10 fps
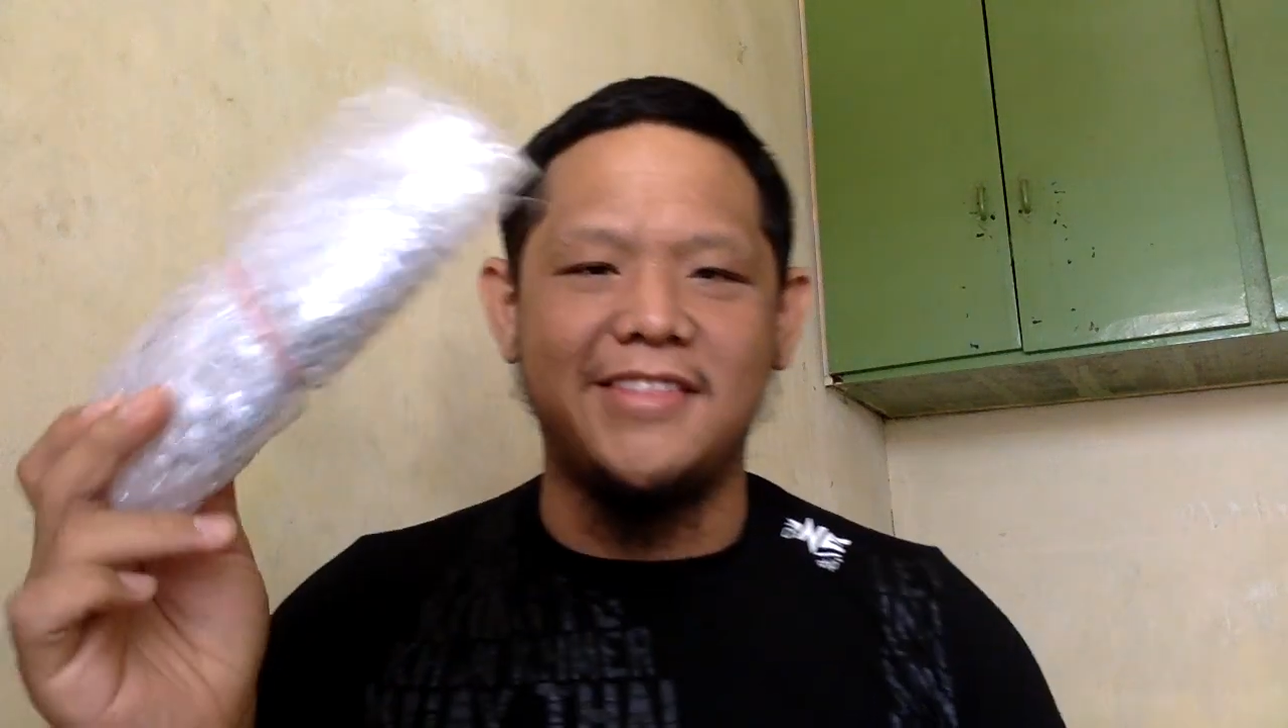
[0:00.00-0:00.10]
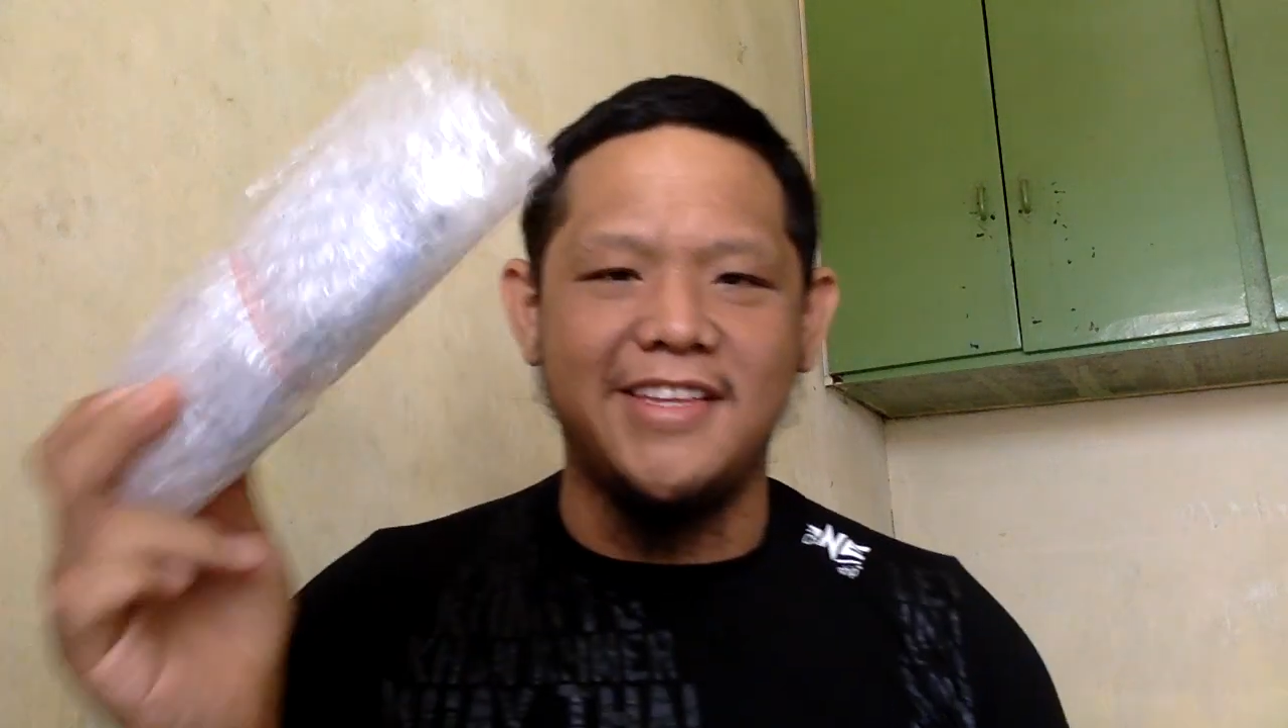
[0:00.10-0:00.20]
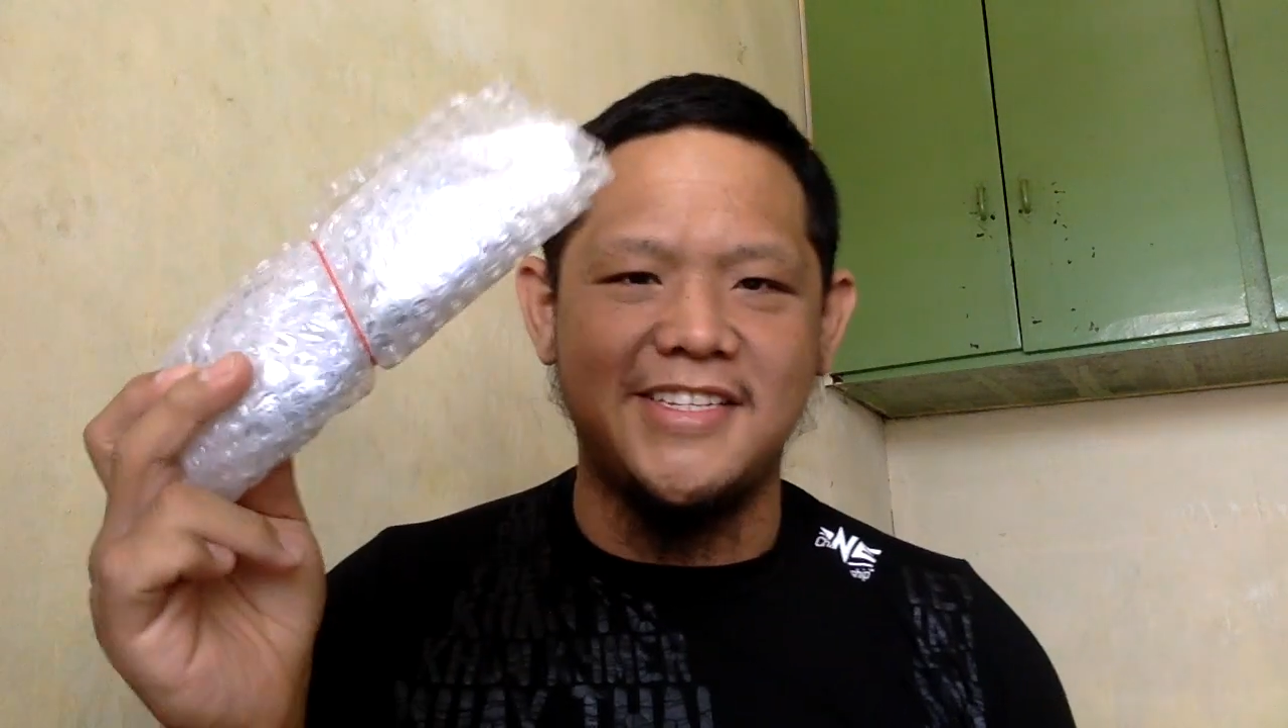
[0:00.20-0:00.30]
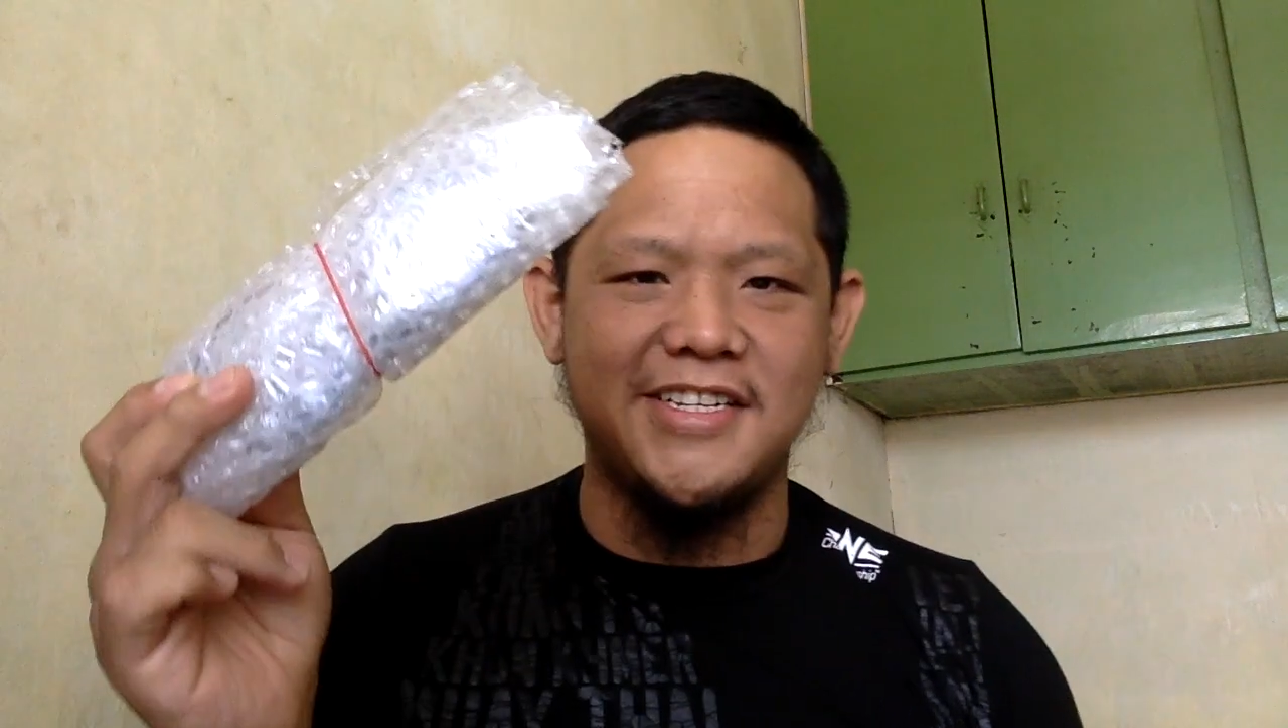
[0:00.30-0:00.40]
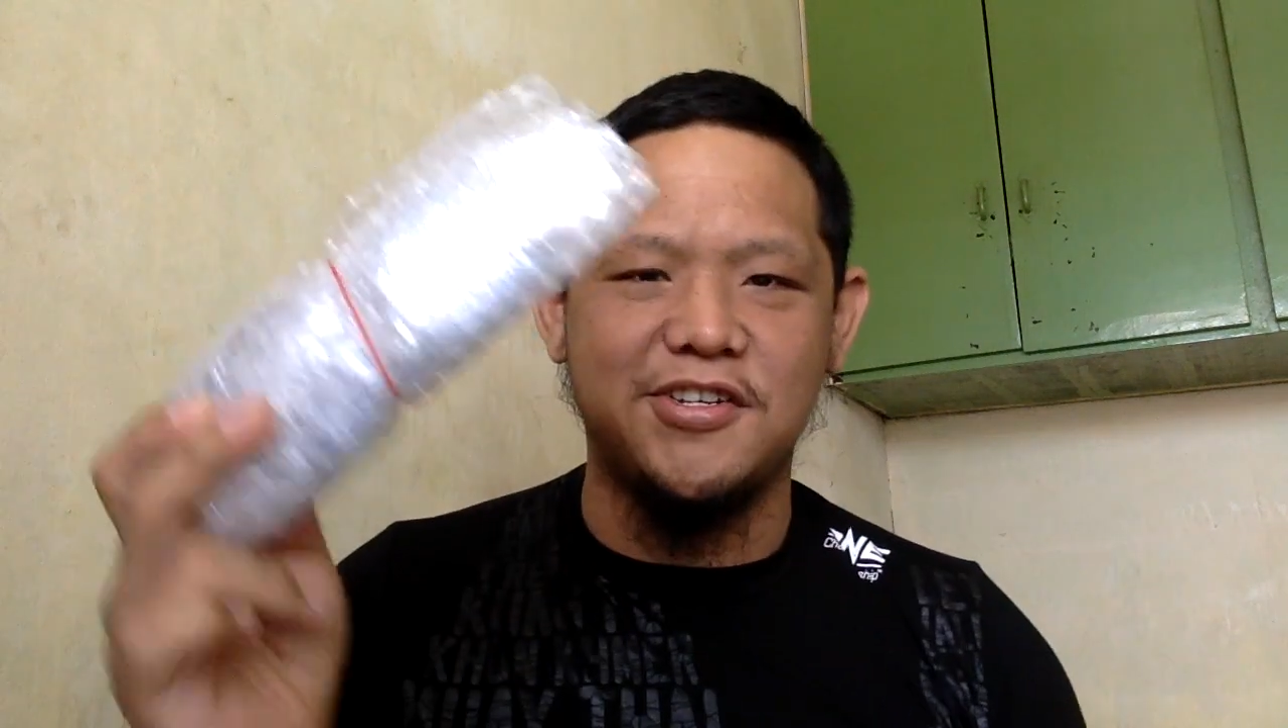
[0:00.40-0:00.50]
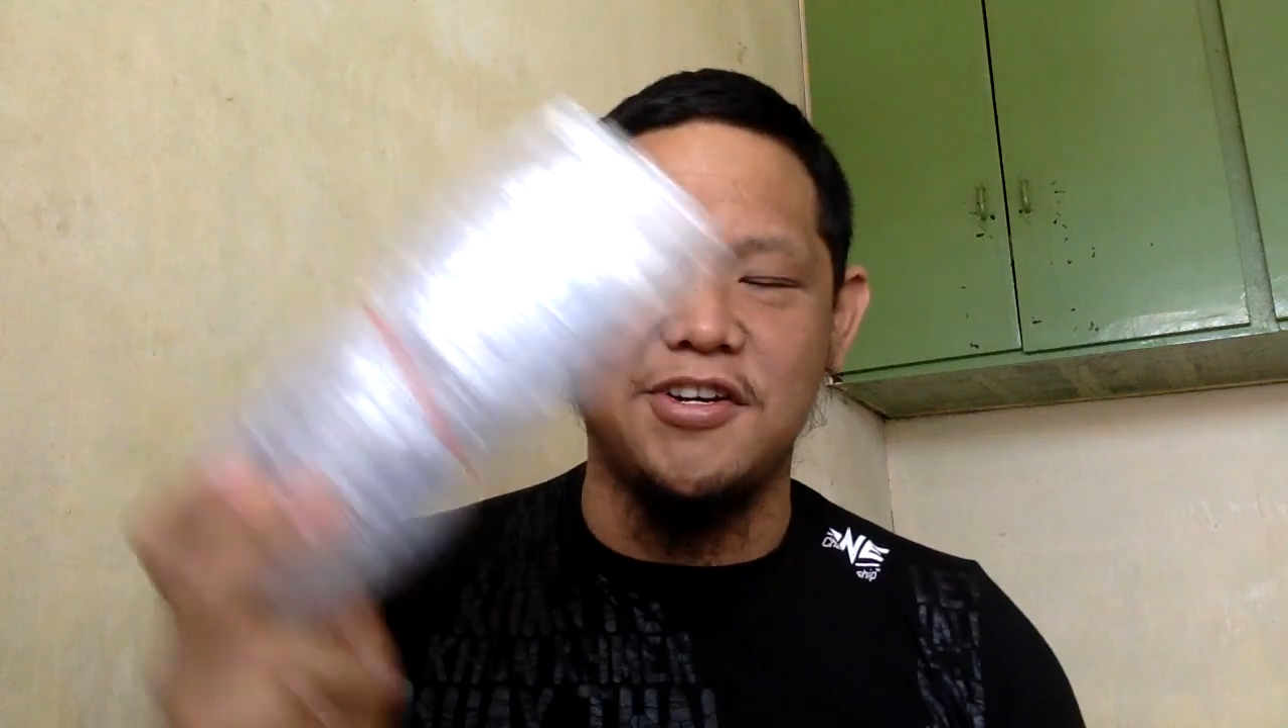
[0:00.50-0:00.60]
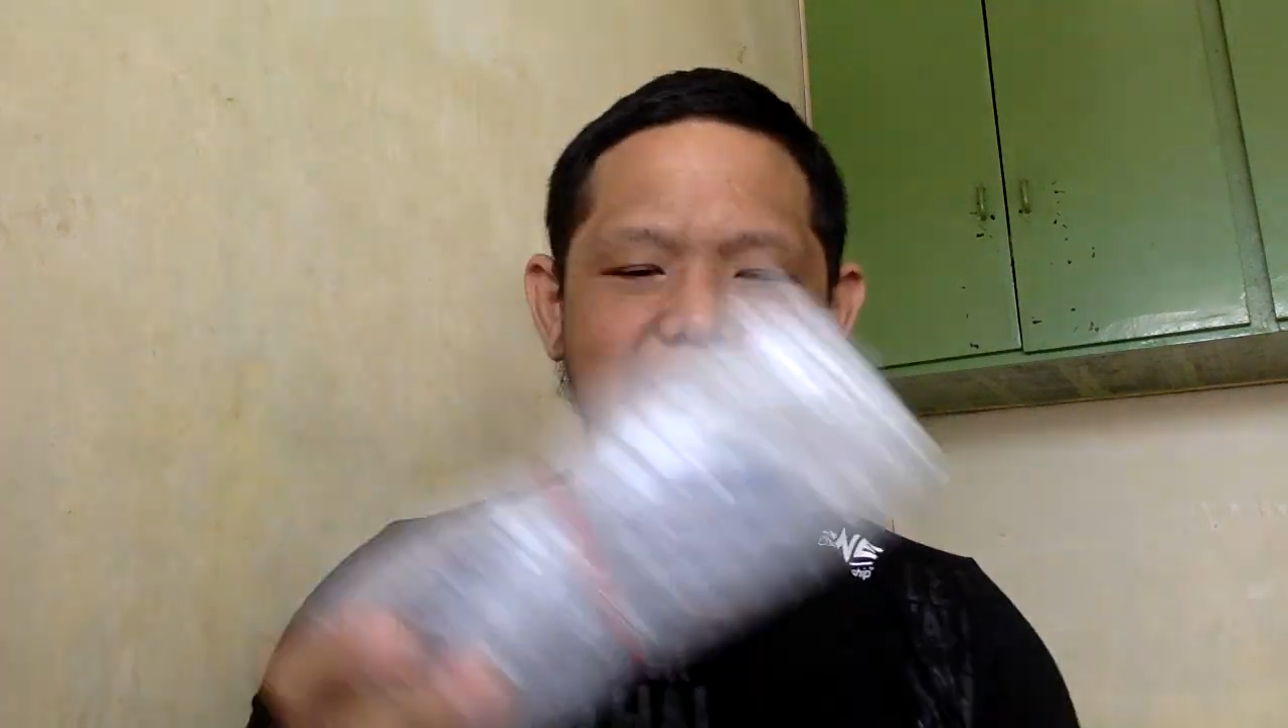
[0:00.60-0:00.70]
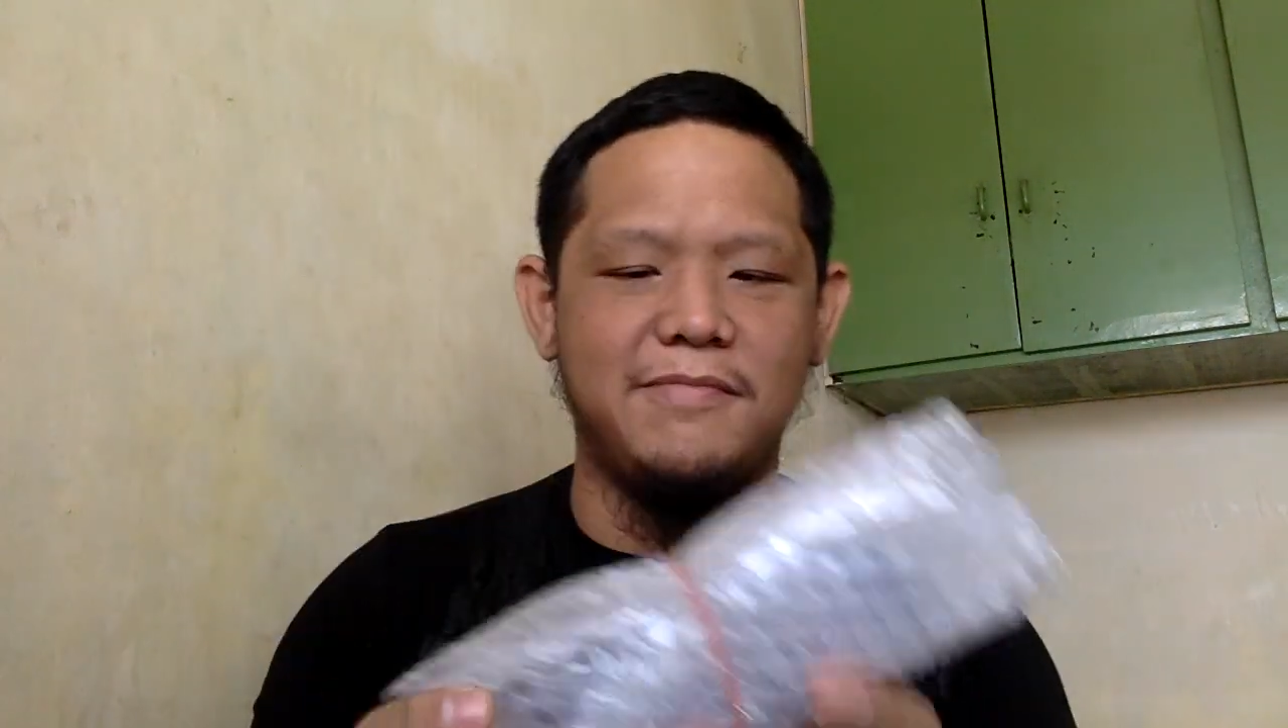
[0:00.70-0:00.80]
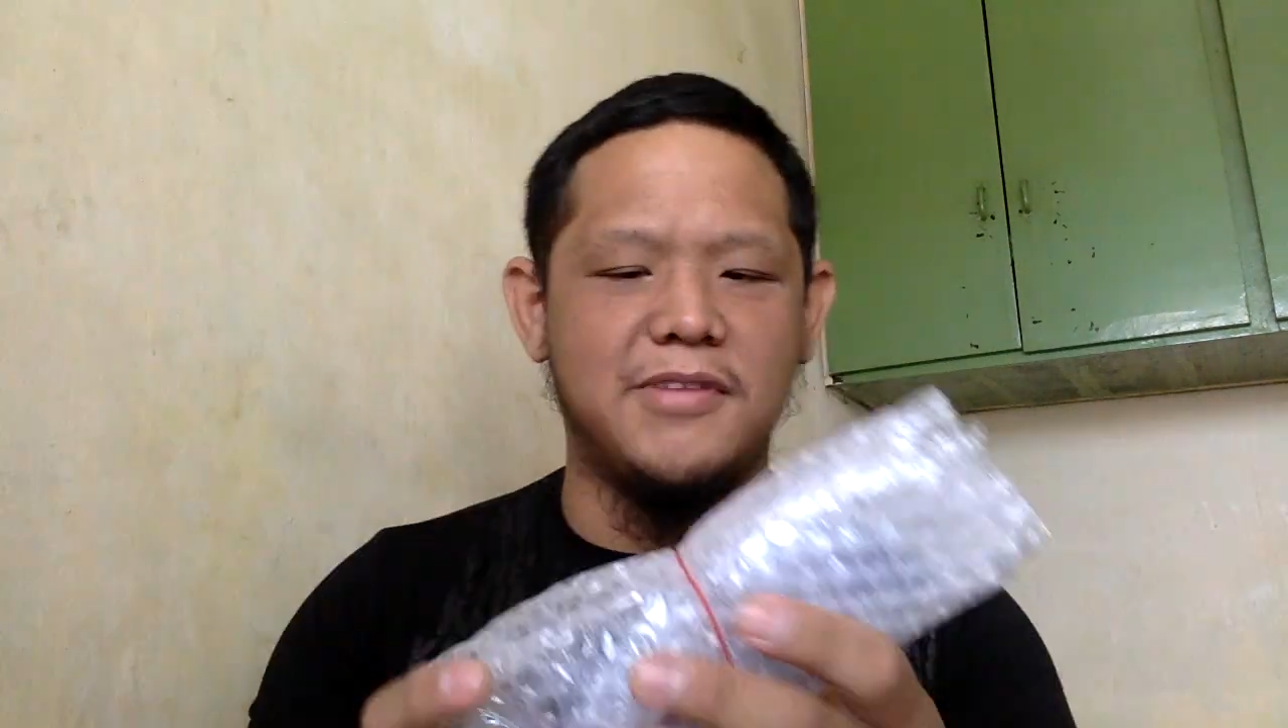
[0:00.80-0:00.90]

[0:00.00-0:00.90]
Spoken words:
This is good.